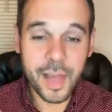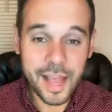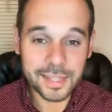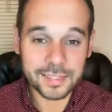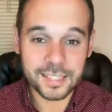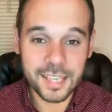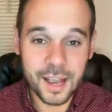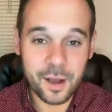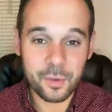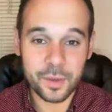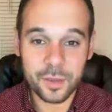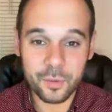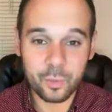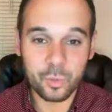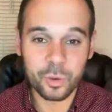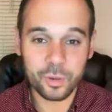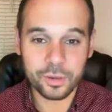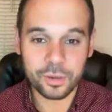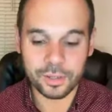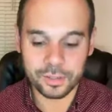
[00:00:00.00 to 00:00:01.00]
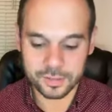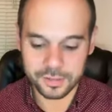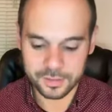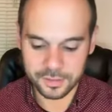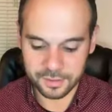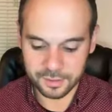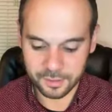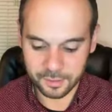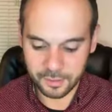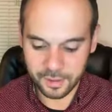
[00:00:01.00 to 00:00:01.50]
That's how He
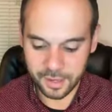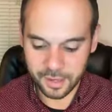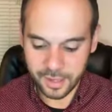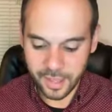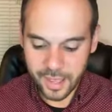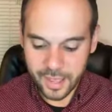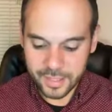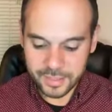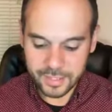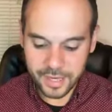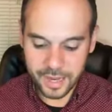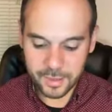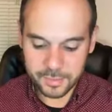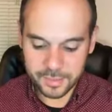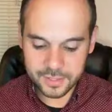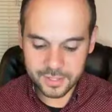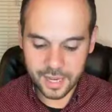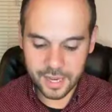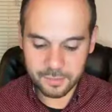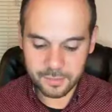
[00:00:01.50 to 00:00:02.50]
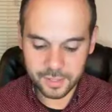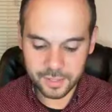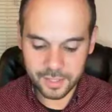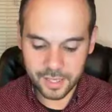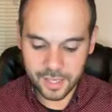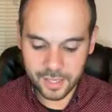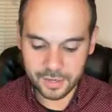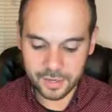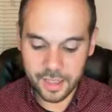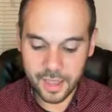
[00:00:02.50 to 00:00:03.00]
works, okay? Time and time
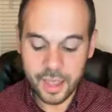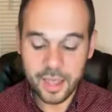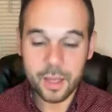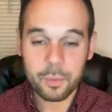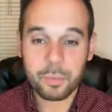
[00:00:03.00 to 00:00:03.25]
again.